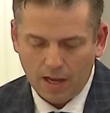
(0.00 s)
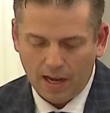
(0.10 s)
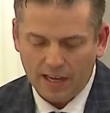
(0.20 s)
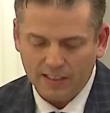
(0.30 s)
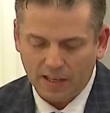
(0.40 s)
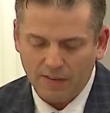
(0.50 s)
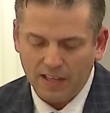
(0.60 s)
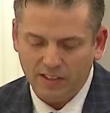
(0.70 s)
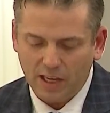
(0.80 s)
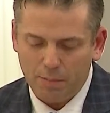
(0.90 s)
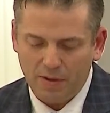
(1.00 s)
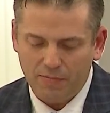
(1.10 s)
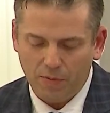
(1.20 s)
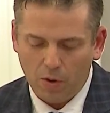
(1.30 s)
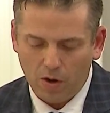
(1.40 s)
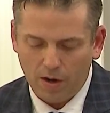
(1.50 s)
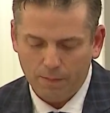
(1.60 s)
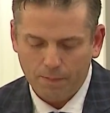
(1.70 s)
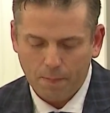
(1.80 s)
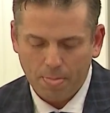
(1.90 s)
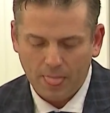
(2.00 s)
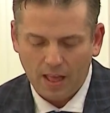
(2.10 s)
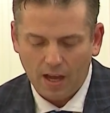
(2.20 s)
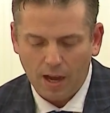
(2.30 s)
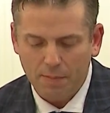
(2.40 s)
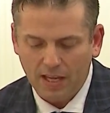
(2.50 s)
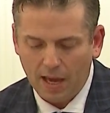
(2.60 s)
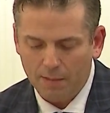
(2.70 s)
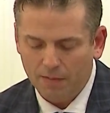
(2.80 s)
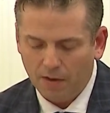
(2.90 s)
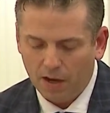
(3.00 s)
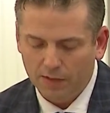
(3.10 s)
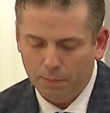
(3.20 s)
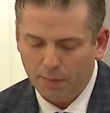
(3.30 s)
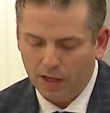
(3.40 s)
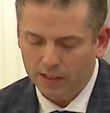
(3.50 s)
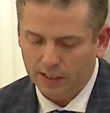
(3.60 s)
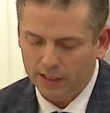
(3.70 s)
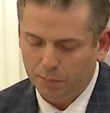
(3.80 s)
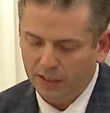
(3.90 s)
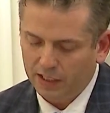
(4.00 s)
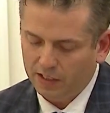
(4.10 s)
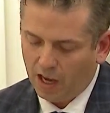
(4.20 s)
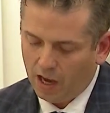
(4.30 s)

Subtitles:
And as I've said before, I became involved in politics because